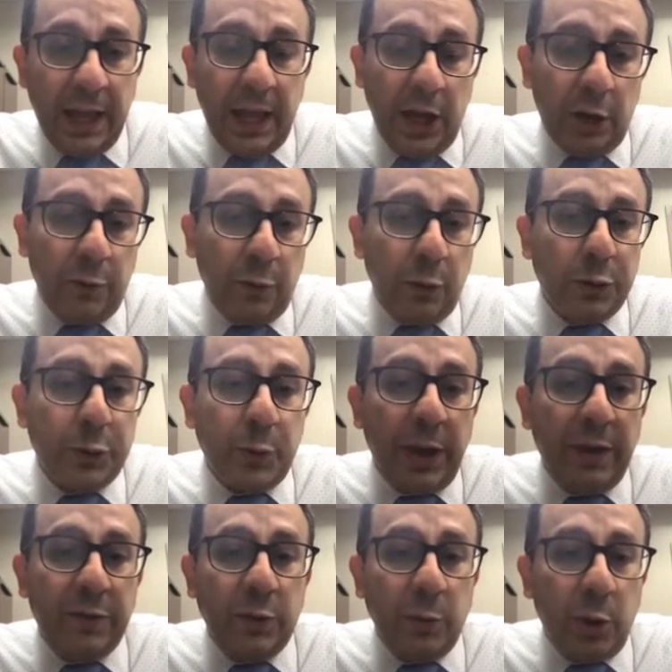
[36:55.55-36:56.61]
And of course, we
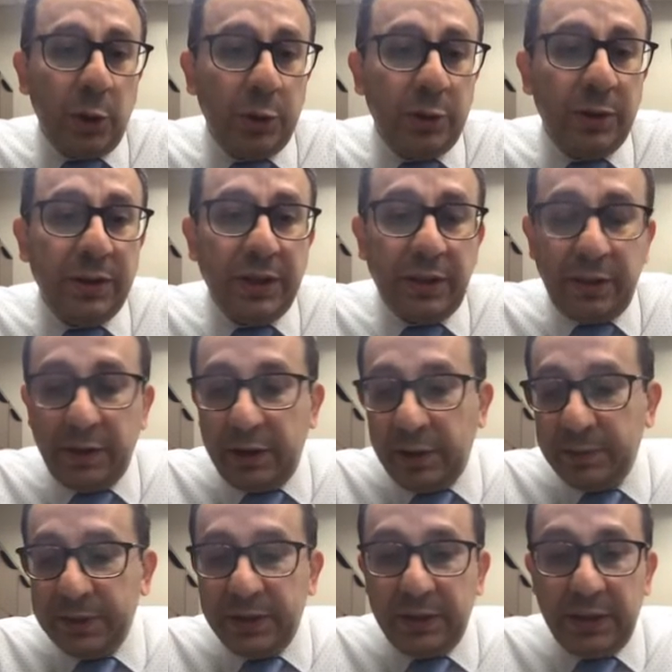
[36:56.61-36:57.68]
have to monitor the
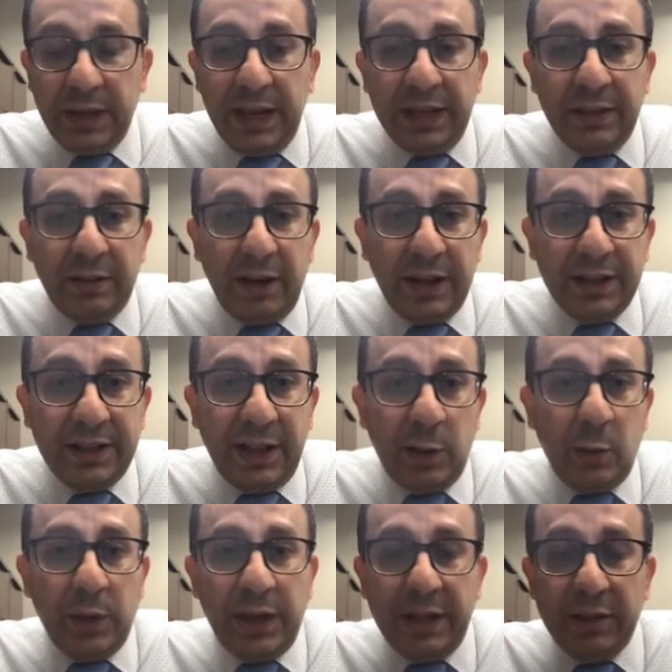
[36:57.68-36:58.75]
therapy. And right now
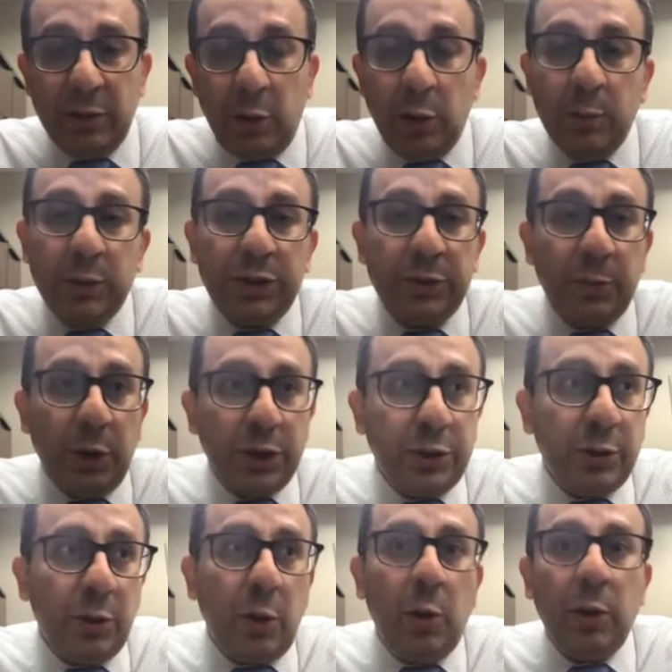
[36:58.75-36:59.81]
we can almost
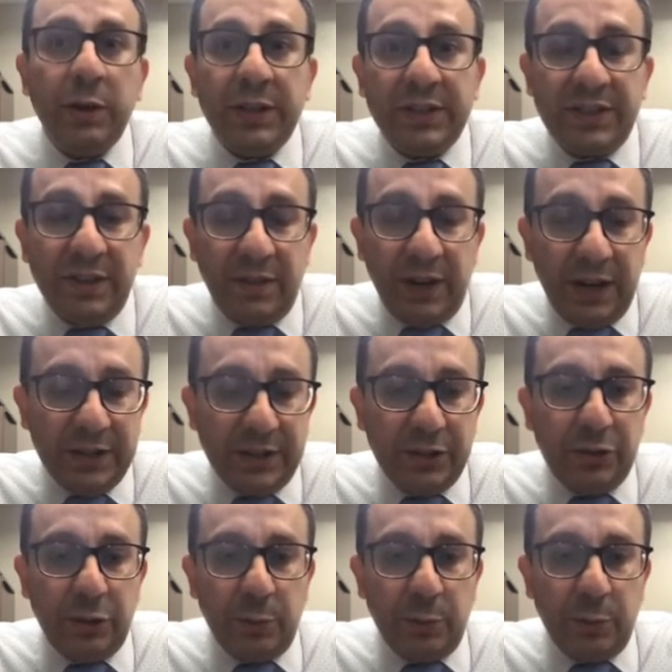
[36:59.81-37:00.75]
monitor all these devices